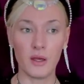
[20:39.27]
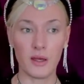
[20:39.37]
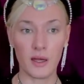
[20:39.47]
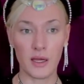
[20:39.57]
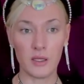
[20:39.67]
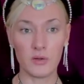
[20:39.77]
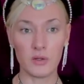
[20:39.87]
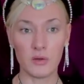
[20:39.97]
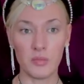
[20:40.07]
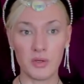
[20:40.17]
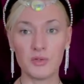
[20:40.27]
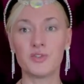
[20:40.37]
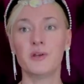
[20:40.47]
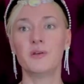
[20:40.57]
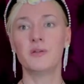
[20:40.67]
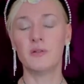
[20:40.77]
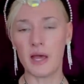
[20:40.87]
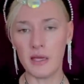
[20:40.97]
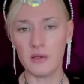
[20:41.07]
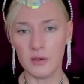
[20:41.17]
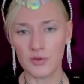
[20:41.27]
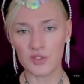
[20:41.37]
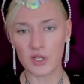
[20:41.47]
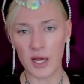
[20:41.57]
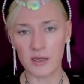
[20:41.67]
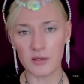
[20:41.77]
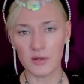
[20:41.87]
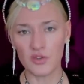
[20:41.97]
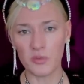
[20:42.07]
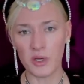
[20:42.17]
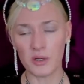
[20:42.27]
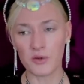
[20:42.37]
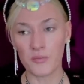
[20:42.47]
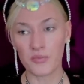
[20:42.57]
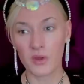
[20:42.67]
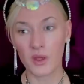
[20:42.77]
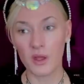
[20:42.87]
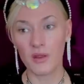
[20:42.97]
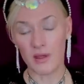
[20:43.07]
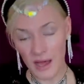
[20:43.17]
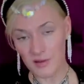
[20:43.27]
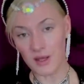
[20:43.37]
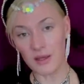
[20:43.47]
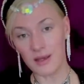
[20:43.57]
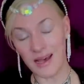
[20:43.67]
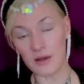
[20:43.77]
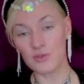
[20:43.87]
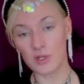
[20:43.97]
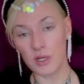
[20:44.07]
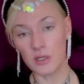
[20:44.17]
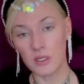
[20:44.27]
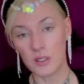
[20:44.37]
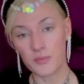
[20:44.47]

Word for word: And because they decided to put that encounter,